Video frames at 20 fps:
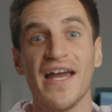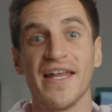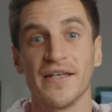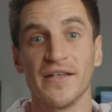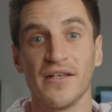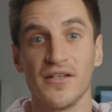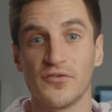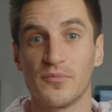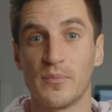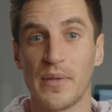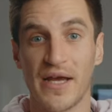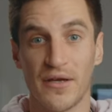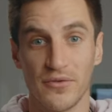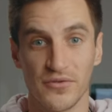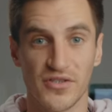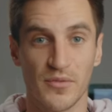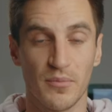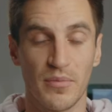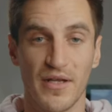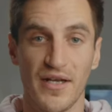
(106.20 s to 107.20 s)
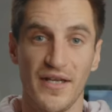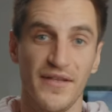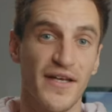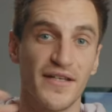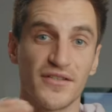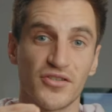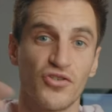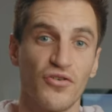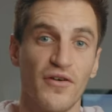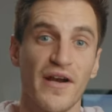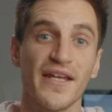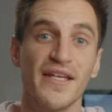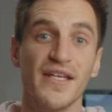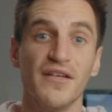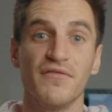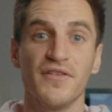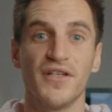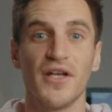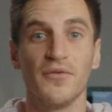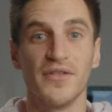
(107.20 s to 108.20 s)
endless power supply and that's great
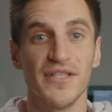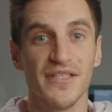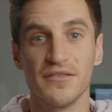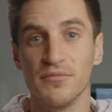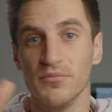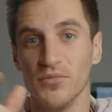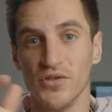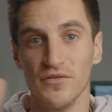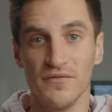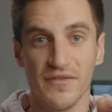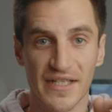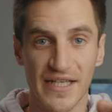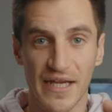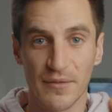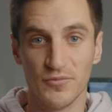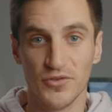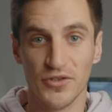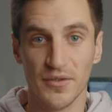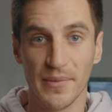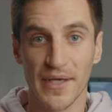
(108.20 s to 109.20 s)
if you don't need to move the camera